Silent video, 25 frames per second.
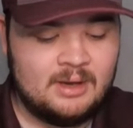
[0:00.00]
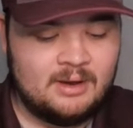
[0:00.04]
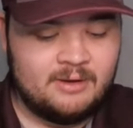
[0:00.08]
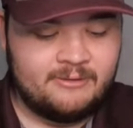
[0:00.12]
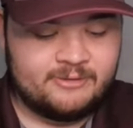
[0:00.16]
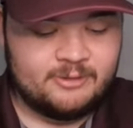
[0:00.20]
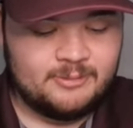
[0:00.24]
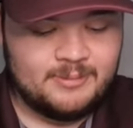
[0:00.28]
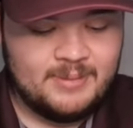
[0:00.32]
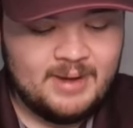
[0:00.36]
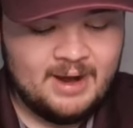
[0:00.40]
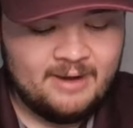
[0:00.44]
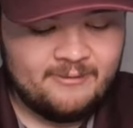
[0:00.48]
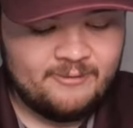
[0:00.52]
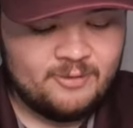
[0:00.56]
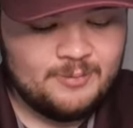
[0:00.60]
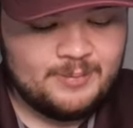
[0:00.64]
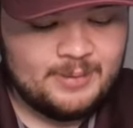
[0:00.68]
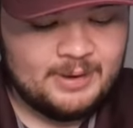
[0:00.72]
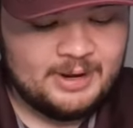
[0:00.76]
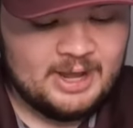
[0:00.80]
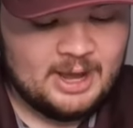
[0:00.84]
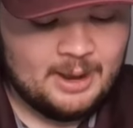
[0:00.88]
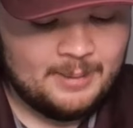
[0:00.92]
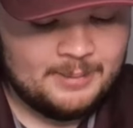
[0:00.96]
from
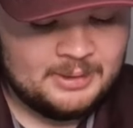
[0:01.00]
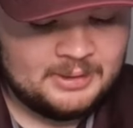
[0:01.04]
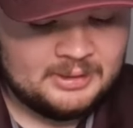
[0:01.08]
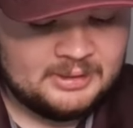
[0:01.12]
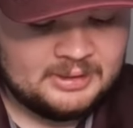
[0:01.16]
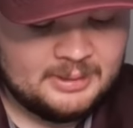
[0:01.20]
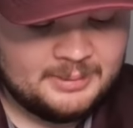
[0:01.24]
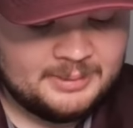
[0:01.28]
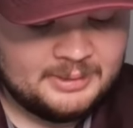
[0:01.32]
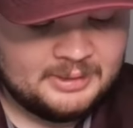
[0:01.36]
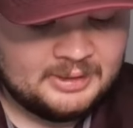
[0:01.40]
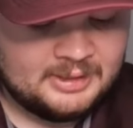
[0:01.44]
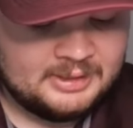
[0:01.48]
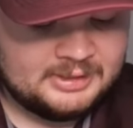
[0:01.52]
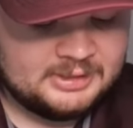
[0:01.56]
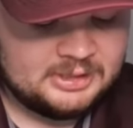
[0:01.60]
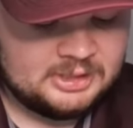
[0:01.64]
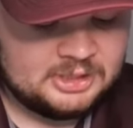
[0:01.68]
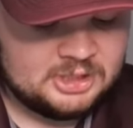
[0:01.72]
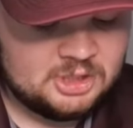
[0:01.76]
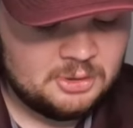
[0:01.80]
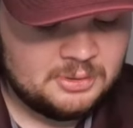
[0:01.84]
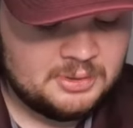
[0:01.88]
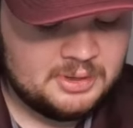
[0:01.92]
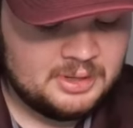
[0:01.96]
everybody. I mean, listen
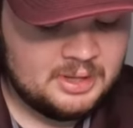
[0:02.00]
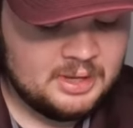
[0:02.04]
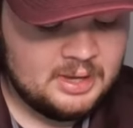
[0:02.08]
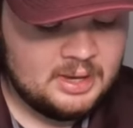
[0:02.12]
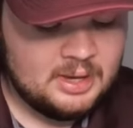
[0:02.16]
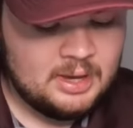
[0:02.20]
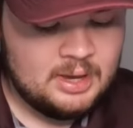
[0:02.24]
to it.